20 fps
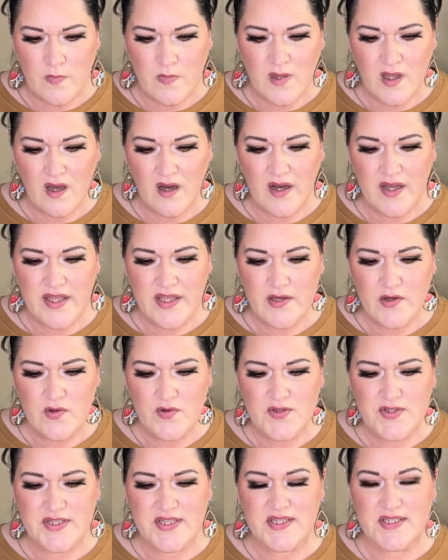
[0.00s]
I
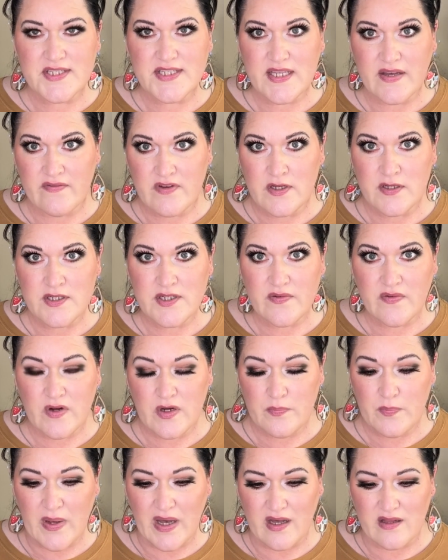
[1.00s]
used 7
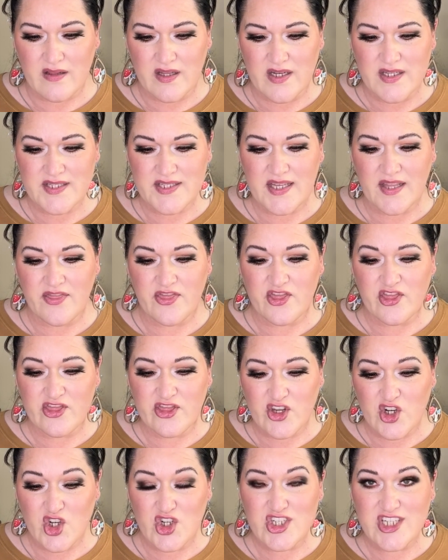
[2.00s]
different palettes and
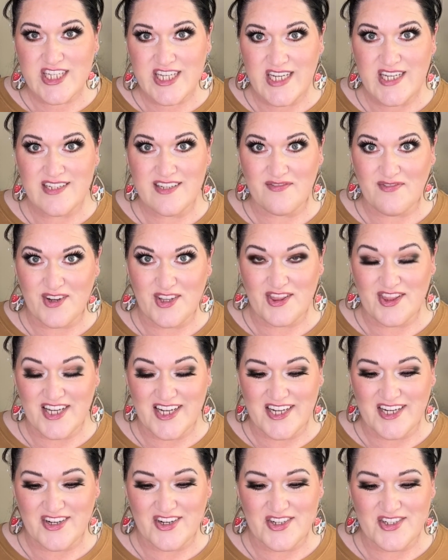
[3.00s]
13 different
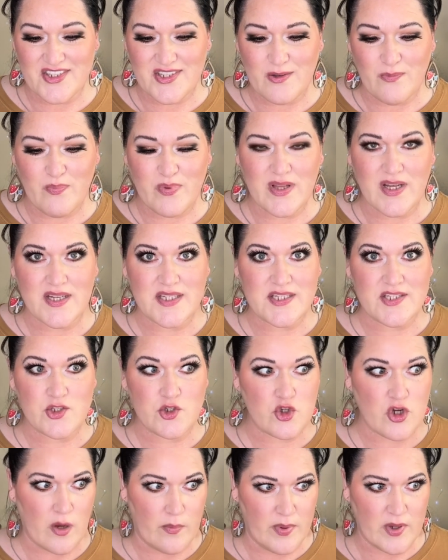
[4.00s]
liners plus
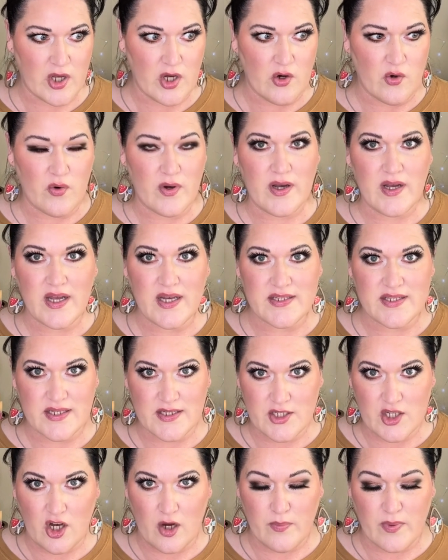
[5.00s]
Tropico as a
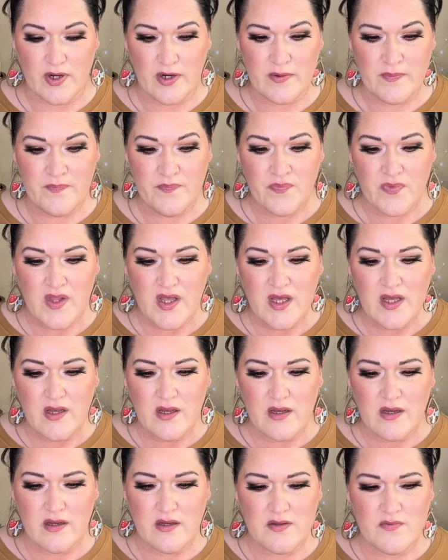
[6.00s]
topper,
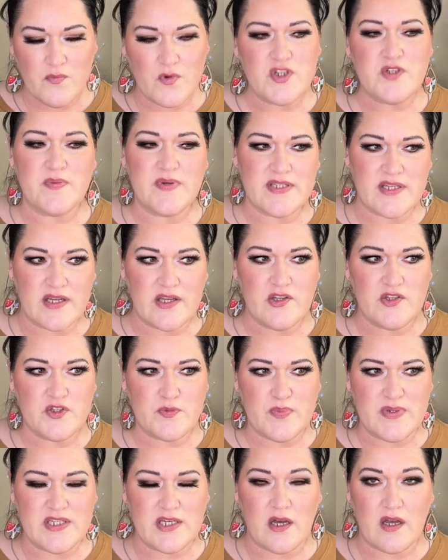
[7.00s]
which means I used
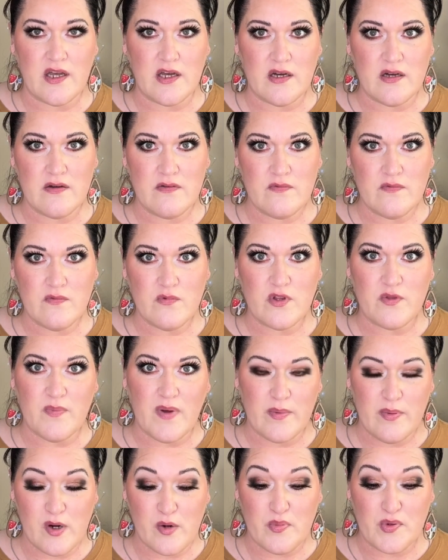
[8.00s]
Pitaya with my
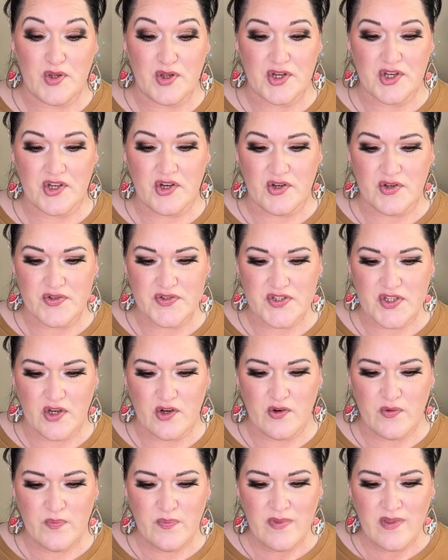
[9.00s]
purple look
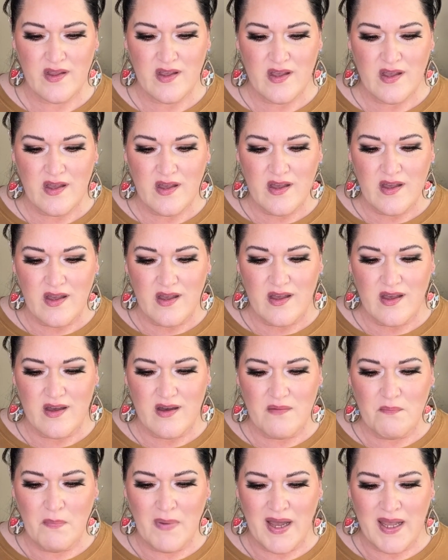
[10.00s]
also.
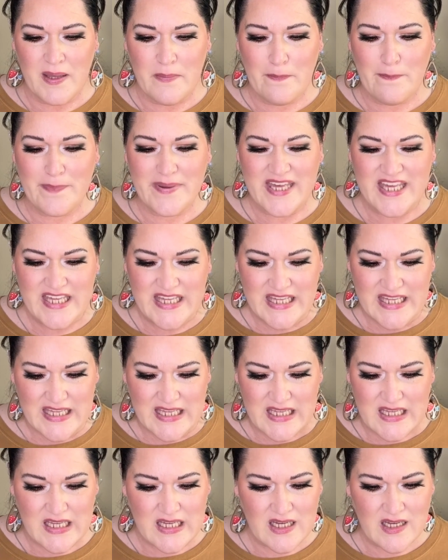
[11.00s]
My
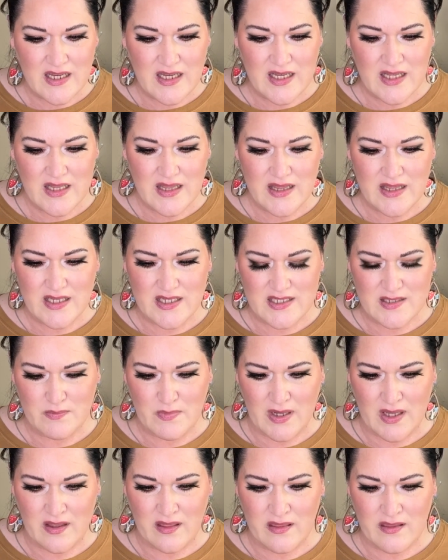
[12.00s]
peak this
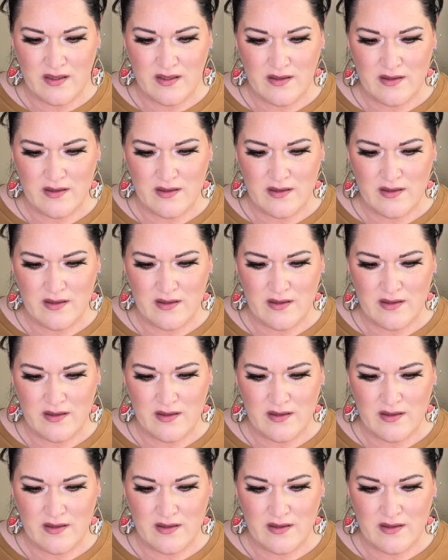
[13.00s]
month,